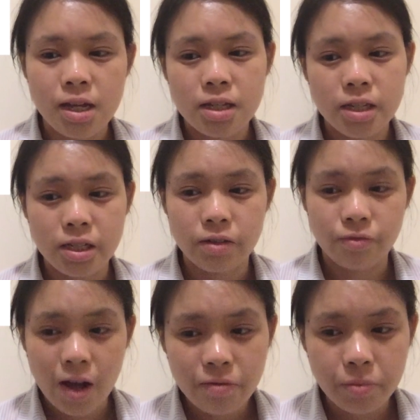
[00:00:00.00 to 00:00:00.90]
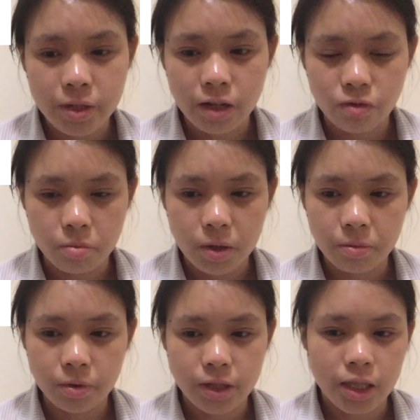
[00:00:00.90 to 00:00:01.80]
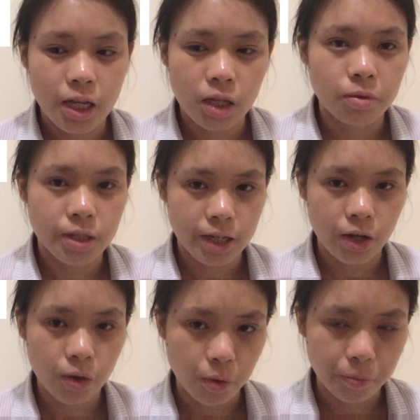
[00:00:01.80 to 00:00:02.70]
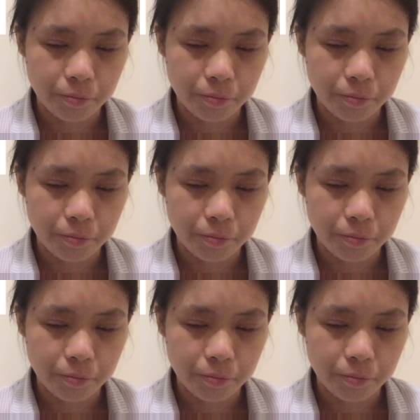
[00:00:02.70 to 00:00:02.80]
65% of the people said that they would stay home.